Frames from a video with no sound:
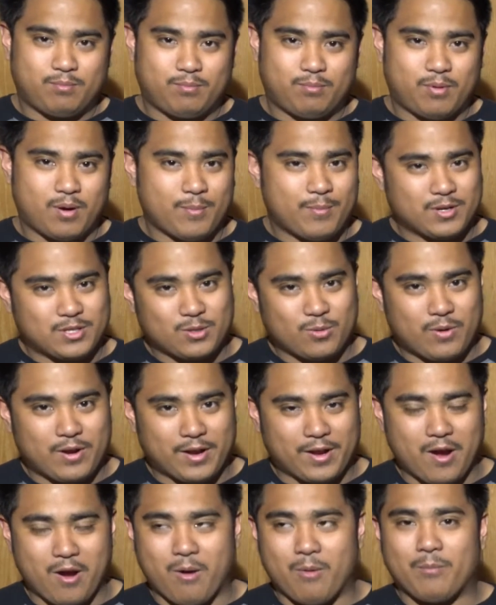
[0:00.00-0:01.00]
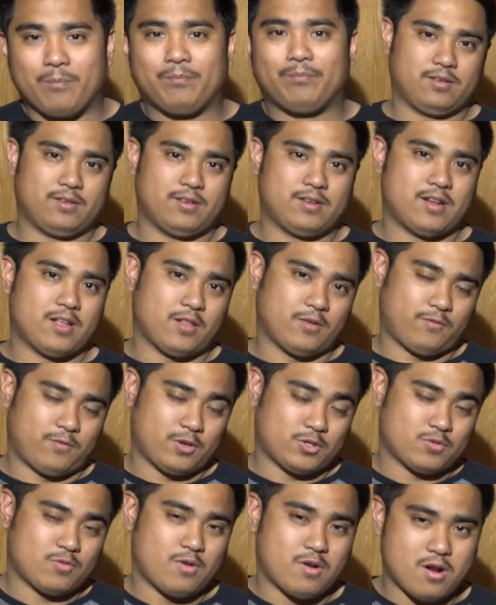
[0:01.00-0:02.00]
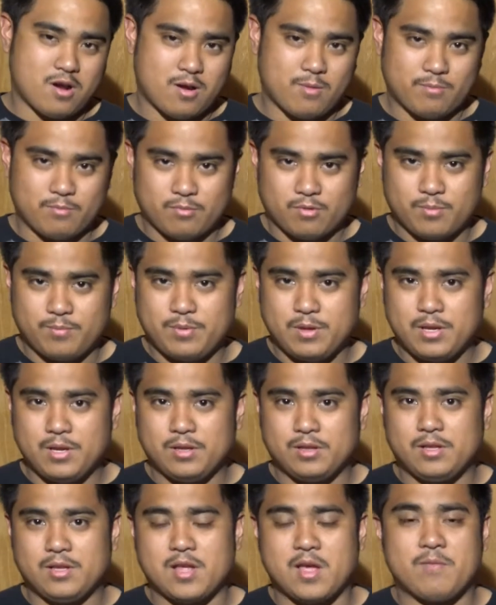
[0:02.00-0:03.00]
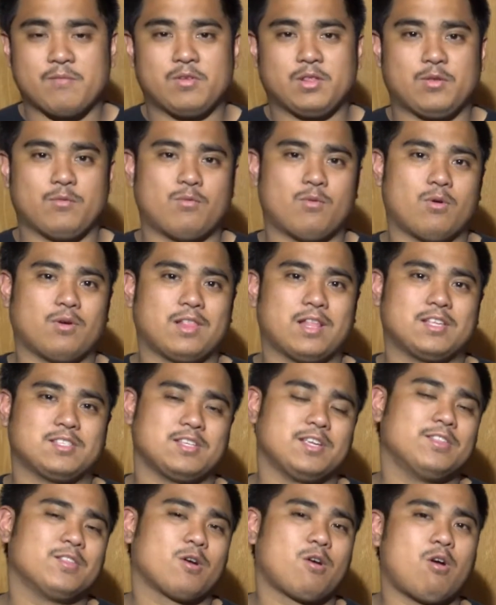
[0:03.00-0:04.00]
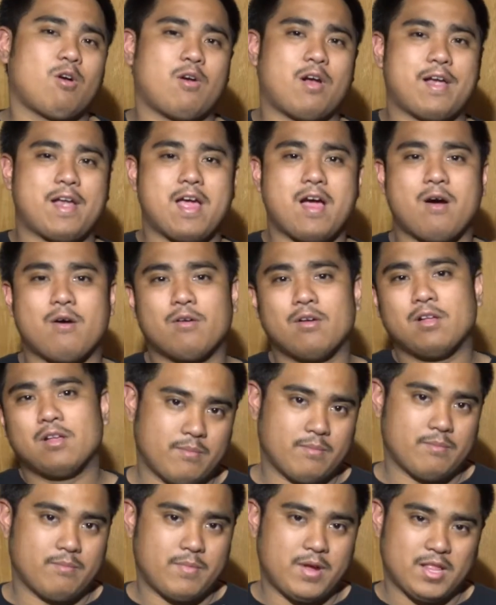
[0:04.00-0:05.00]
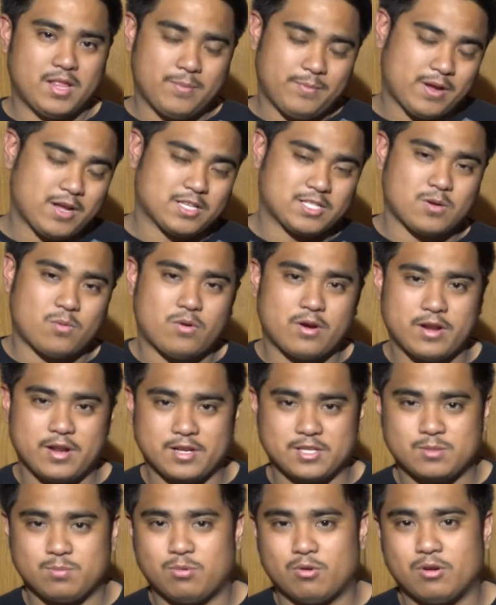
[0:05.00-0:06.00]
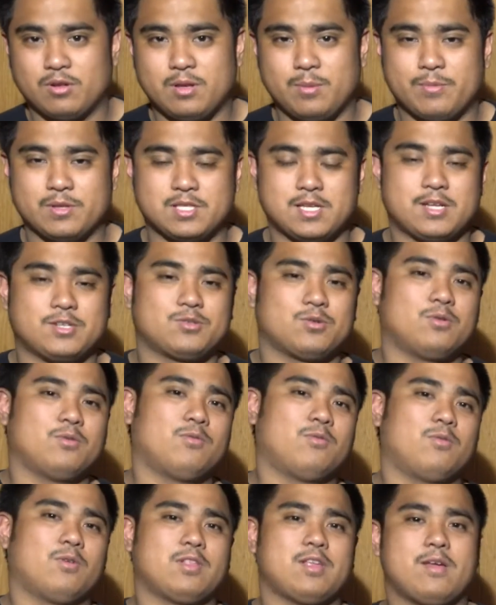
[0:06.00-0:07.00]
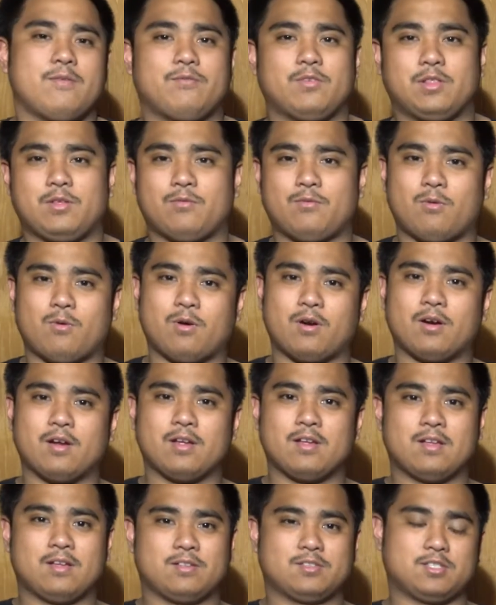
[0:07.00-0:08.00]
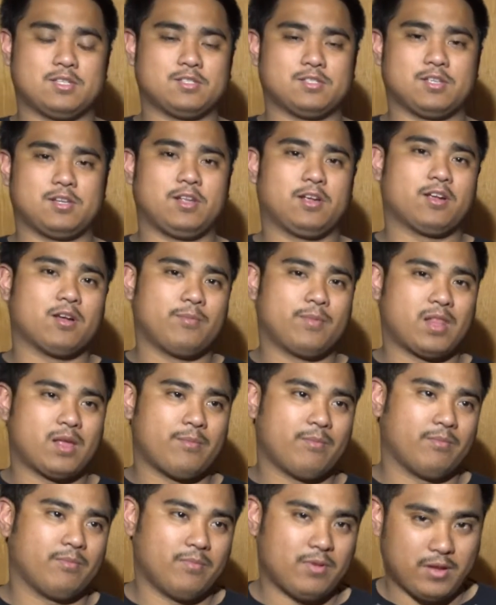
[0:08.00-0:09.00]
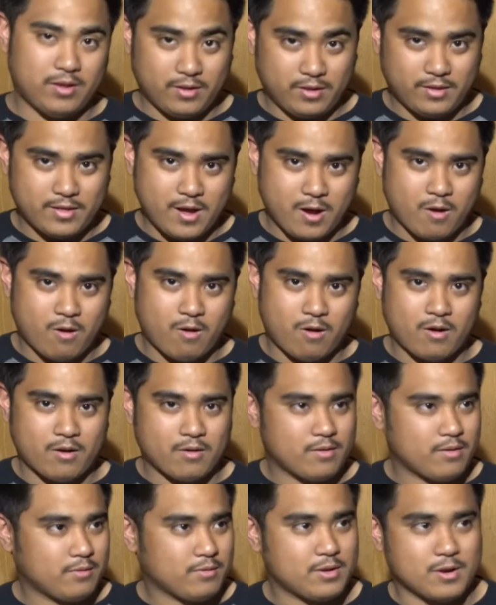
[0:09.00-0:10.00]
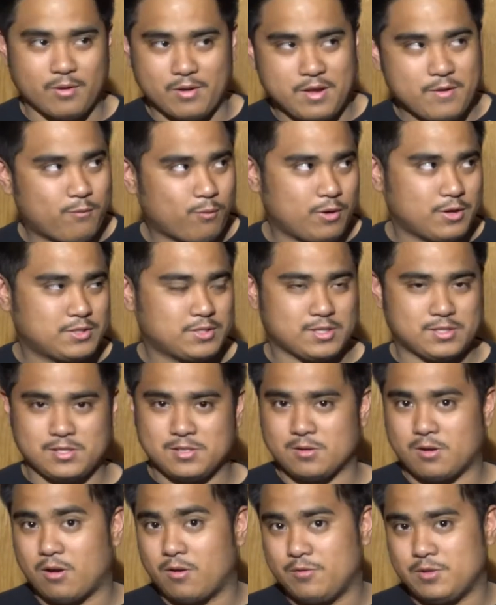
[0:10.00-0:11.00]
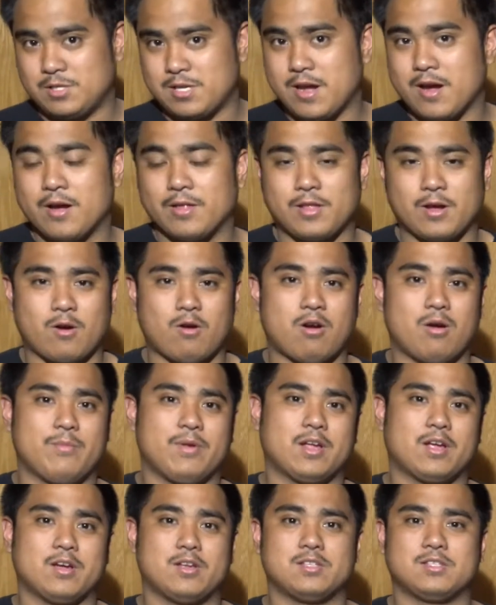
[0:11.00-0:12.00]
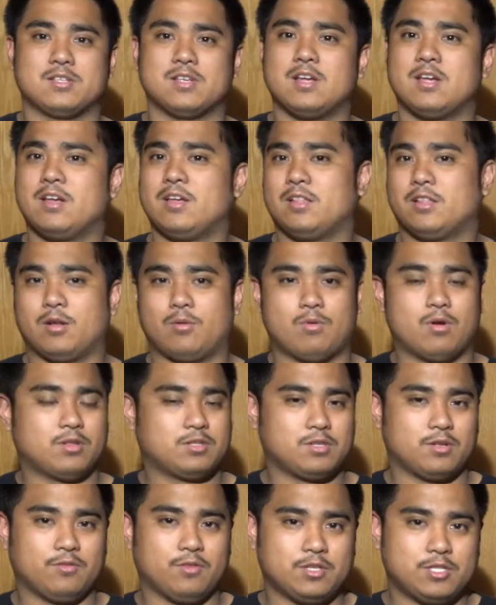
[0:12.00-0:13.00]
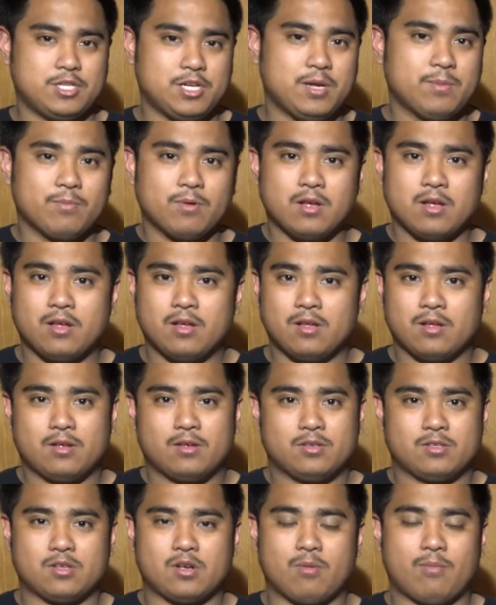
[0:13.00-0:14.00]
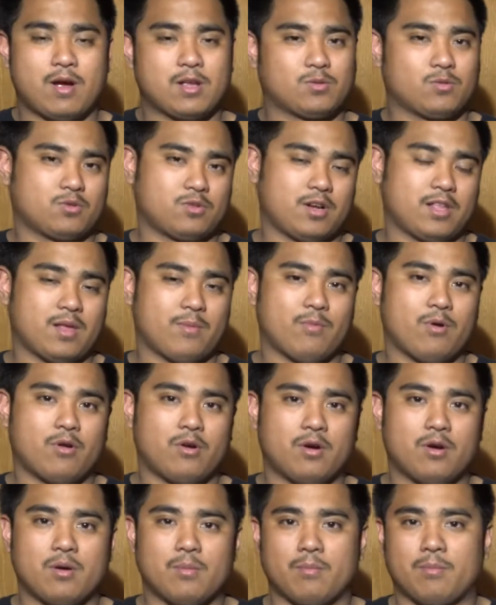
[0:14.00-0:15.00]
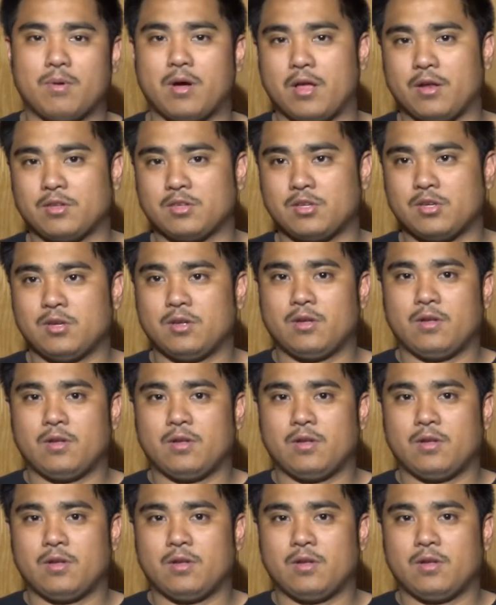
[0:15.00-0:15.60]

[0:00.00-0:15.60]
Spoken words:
pretty much the way to go. Now the first runner up would be the M54 that is in the car right now, mainly because I wanted to explore the potential for the M54 since they did come in that car, you know, E46s. Obviously I got that car because they're relatively cheap, so I might as well try that motor, but